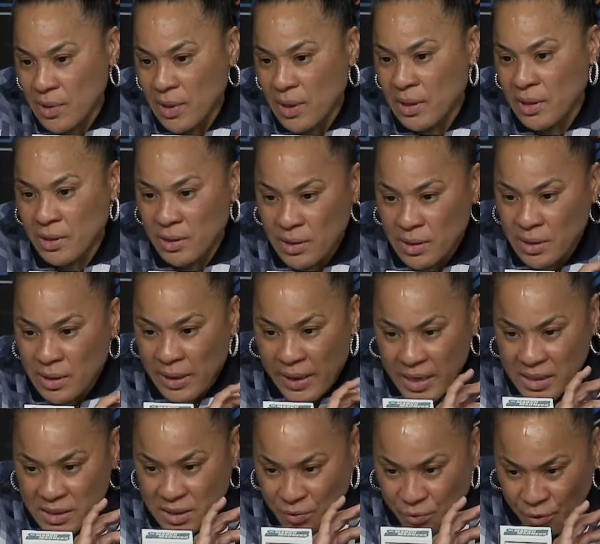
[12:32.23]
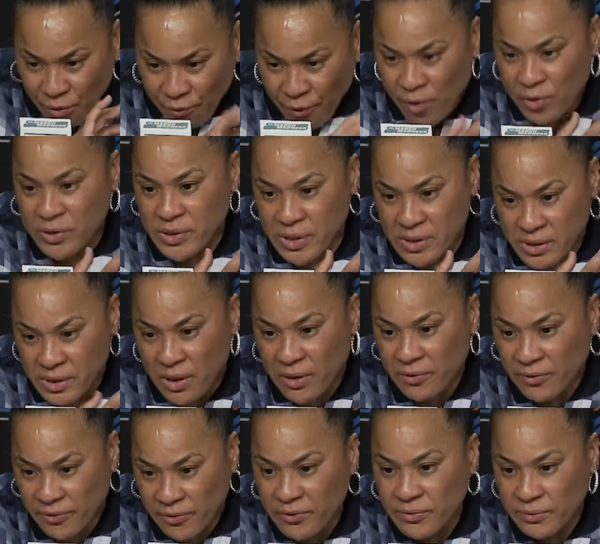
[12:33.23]
and it has to reverse
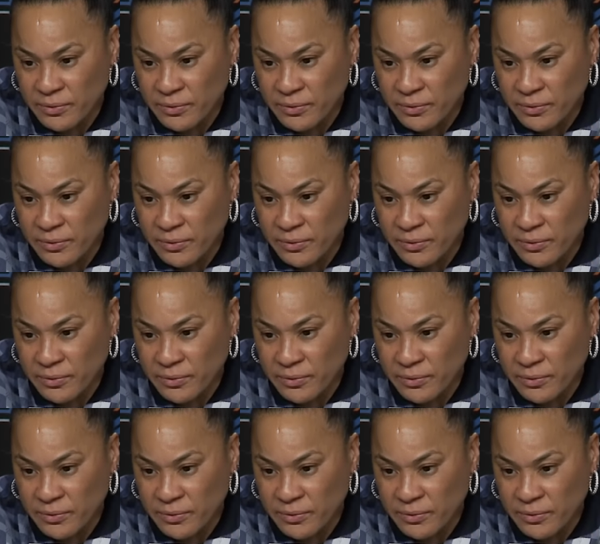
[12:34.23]
itself.